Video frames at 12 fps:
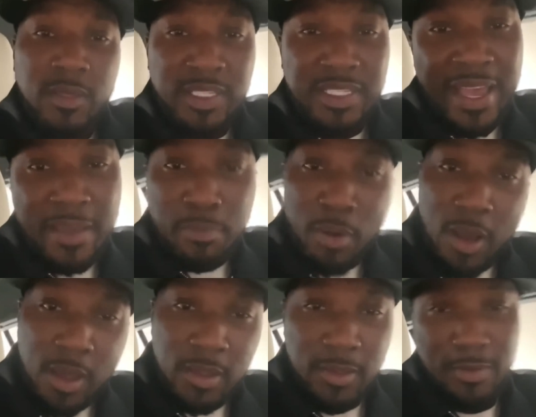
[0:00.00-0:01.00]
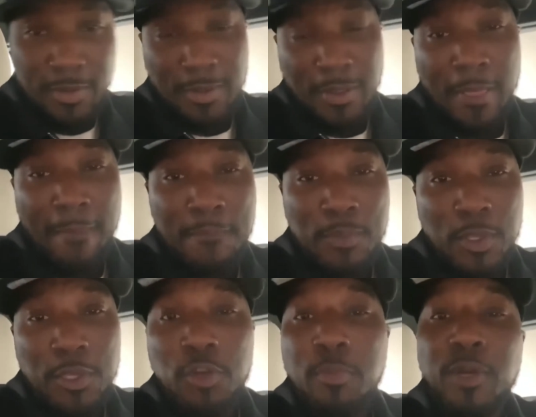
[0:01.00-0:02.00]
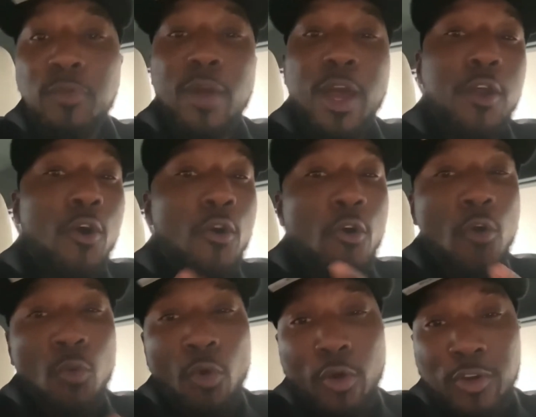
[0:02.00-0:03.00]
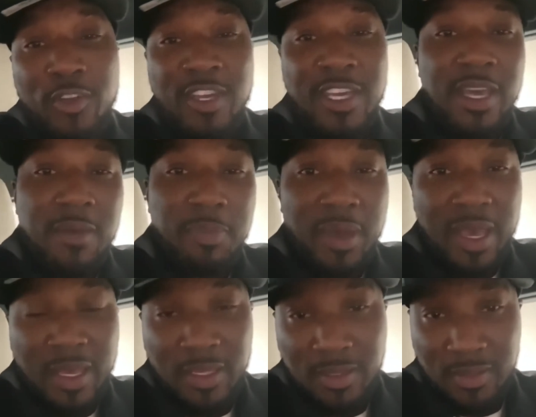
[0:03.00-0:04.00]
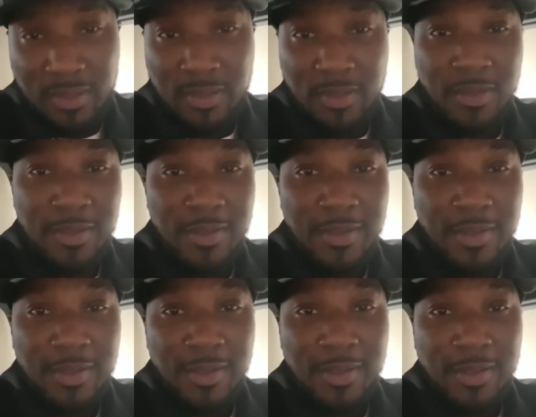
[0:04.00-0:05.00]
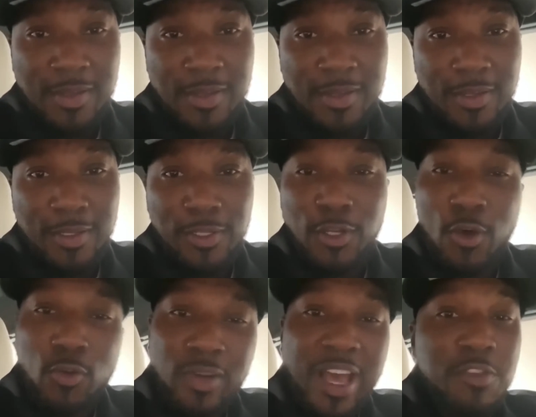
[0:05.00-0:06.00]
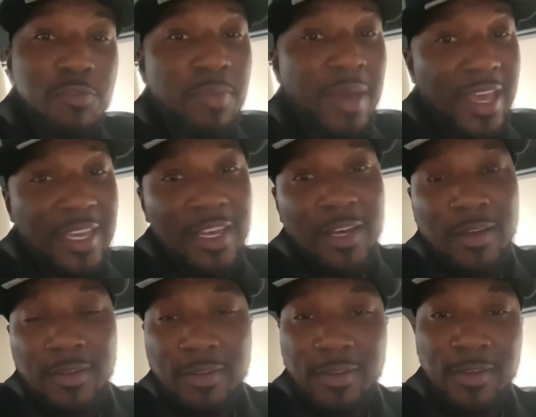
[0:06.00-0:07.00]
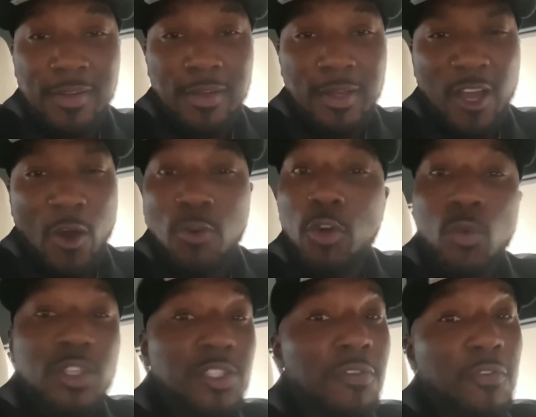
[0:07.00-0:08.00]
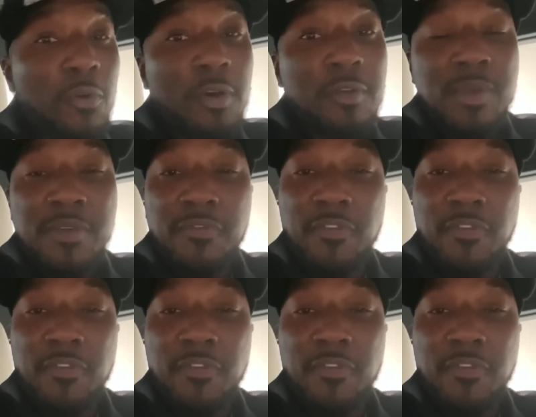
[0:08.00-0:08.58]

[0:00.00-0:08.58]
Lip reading: are both from Atlanta, so they have very similar styles. And T.I. and Jeezy are also two of the originators of trap music.